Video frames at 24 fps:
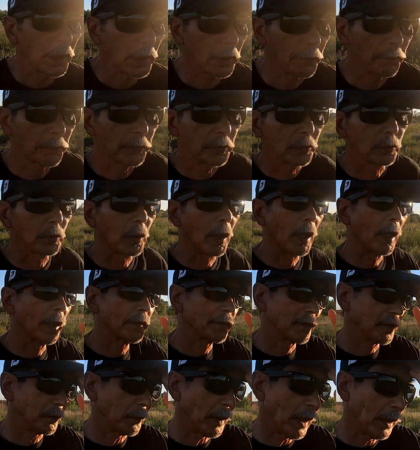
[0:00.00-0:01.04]
if you are
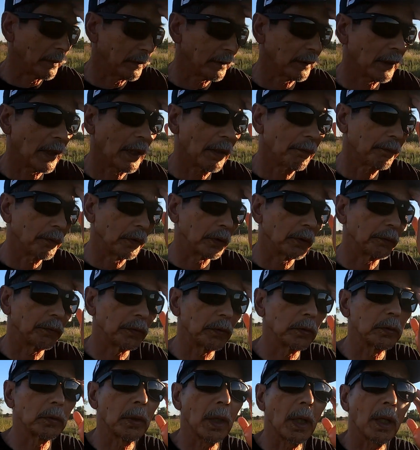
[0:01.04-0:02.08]
smart enough or if
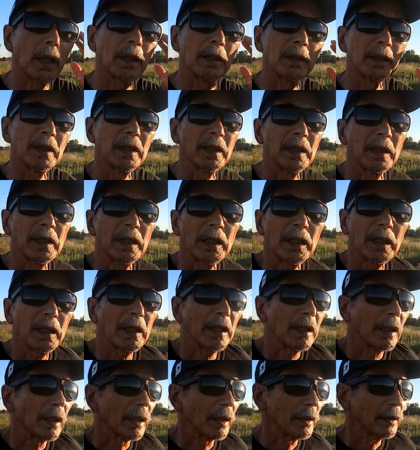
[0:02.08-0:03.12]
you are,
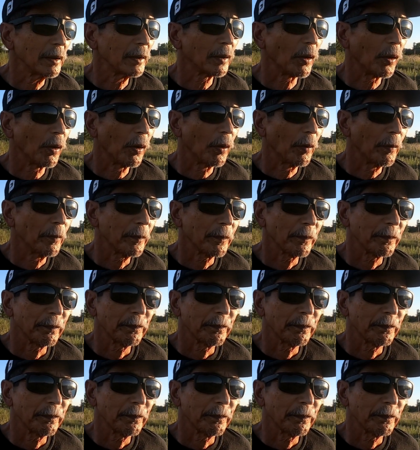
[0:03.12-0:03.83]
uh, you know,